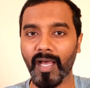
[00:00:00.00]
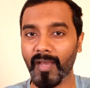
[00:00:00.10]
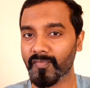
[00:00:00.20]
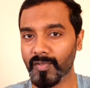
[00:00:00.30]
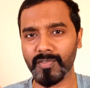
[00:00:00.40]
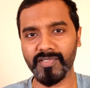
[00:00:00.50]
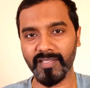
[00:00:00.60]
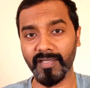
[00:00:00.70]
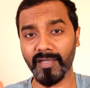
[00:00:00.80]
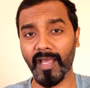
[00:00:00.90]
I will not
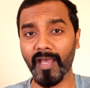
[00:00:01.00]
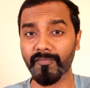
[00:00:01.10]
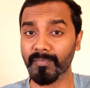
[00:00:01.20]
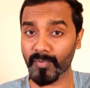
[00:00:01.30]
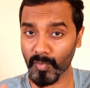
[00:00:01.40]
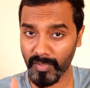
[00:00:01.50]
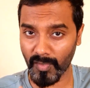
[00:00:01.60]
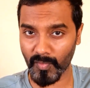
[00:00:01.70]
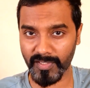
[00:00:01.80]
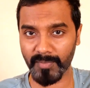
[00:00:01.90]
say that I have improved
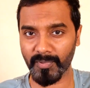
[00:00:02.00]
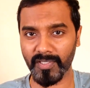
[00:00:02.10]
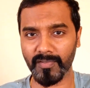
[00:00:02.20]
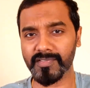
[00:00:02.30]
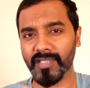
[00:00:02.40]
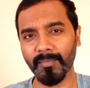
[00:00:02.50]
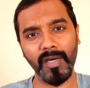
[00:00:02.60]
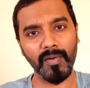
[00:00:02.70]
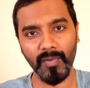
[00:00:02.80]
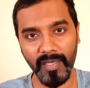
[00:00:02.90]
on that particular.
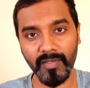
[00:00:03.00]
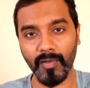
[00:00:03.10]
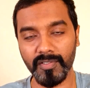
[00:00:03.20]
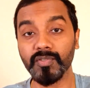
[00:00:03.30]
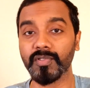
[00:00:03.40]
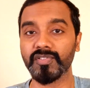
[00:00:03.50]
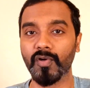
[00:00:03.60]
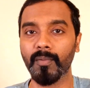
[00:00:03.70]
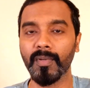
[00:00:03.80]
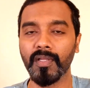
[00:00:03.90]
Somehow I got into a
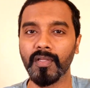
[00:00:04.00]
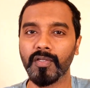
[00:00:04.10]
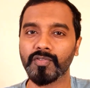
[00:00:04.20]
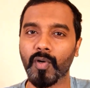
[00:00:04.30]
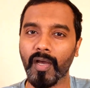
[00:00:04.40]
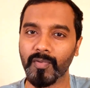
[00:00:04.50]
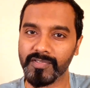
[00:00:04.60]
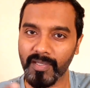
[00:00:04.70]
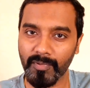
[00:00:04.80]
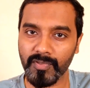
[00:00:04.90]
job so I
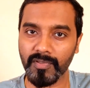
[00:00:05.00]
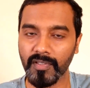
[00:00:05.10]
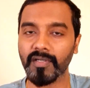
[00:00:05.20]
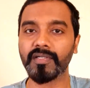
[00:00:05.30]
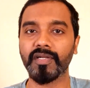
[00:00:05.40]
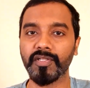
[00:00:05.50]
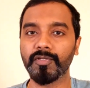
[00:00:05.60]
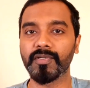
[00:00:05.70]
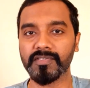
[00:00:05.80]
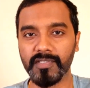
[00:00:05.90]
was able to learn
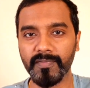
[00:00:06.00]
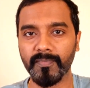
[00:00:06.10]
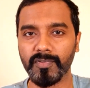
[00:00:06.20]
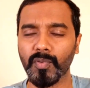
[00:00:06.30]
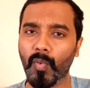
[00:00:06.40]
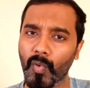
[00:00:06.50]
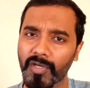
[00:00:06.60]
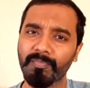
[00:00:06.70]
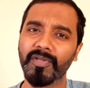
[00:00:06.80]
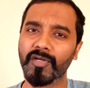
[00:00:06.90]
continuously. So
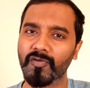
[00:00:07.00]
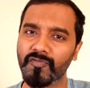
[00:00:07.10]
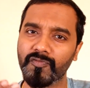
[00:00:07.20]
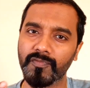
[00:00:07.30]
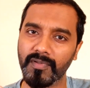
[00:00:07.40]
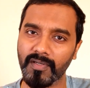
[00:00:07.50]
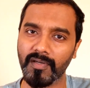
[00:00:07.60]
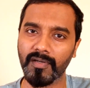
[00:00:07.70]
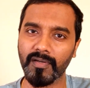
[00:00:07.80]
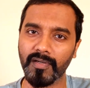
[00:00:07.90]
over a period of
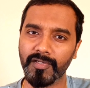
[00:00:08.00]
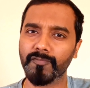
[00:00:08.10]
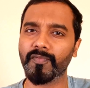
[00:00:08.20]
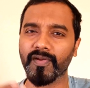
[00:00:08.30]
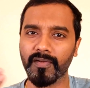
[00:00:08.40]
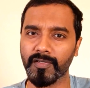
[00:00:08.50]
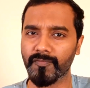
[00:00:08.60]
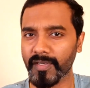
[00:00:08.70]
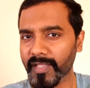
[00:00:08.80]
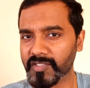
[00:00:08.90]
uh, diff
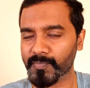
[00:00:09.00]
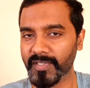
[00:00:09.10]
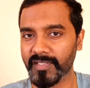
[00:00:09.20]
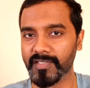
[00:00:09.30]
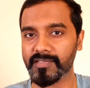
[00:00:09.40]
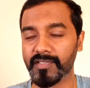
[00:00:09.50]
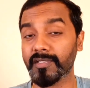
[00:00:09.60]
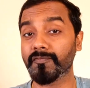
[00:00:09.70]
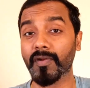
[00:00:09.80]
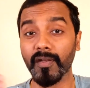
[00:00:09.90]
different experience
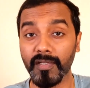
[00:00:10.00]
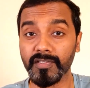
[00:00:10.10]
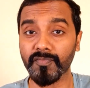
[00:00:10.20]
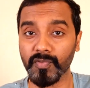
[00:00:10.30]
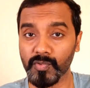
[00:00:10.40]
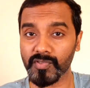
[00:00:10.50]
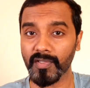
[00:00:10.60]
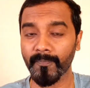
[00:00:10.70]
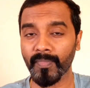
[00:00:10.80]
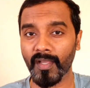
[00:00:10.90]
and different interviews,
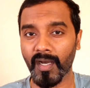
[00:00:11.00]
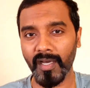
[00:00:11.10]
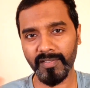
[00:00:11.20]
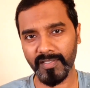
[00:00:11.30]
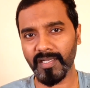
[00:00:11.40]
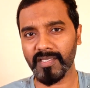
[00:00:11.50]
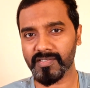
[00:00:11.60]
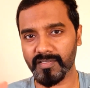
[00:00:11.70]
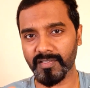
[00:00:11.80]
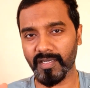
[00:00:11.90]
I
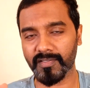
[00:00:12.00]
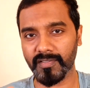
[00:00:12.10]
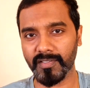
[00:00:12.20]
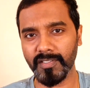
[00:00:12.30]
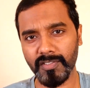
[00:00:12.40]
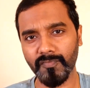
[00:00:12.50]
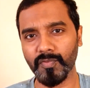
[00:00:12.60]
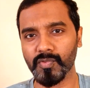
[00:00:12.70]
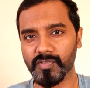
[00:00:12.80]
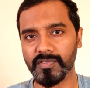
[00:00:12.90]
realized that
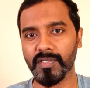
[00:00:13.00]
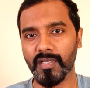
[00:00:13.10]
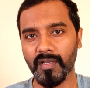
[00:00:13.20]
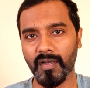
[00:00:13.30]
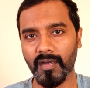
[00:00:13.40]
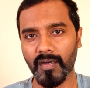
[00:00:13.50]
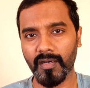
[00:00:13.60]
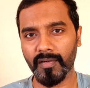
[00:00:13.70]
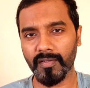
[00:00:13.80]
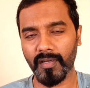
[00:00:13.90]
interviews uh,
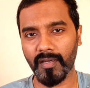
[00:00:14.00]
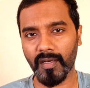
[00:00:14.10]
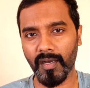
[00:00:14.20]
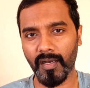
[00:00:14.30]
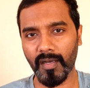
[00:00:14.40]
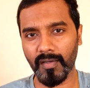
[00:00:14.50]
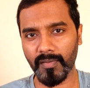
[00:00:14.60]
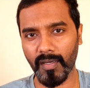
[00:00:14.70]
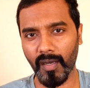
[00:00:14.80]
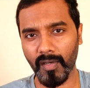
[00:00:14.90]
uh,
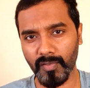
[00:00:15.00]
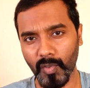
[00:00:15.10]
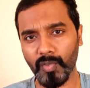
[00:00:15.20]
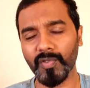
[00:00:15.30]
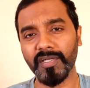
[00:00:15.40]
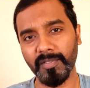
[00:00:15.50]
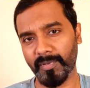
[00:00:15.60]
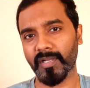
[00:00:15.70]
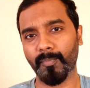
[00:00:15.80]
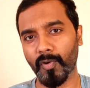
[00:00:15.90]
are not only
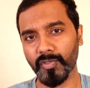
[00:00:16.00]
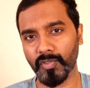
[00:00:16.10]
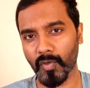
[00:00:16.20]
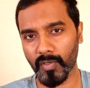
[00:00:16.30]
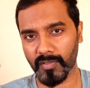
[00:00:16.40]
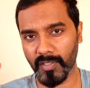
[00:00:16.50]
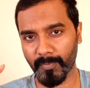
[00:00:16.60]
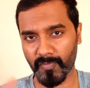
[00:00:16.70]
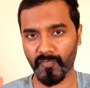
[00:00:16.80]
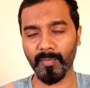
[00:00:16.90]
depend upon your uh,
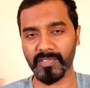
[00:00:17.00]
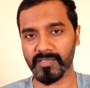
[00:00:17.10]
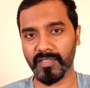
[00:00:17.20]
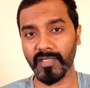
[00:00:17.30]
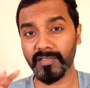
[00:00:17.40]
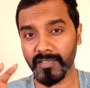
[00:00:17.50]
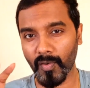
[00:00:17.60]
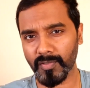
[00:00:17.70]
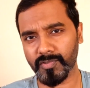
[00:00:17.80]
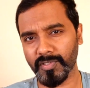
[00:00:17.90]
performance, it
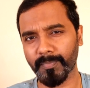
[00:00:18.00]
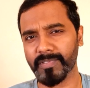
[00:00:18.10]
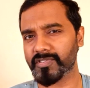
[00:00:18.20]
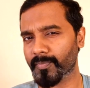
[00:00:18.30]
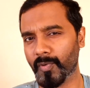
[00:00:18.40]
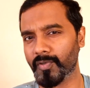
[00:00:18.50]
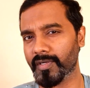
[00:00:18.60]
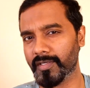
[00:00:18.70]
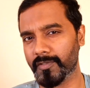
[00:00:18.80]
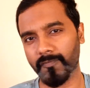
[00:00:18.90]
also depends
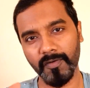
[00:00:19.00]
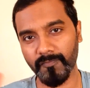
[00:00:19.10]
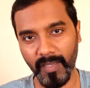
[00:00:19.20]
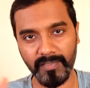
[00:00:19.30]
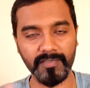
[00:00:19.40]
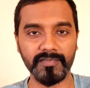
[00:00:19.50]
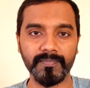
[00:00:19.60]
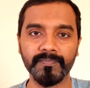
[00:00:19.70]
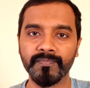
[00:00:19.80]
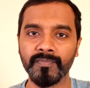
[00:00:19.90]
upon different factors.